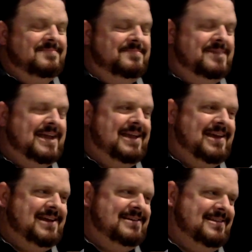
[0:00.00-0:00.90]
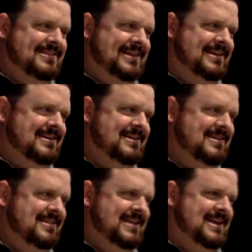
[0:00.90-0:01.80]
But I like to think
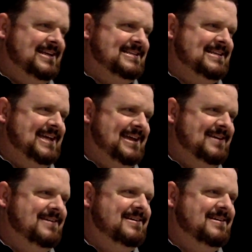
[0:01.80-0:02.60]
that he said,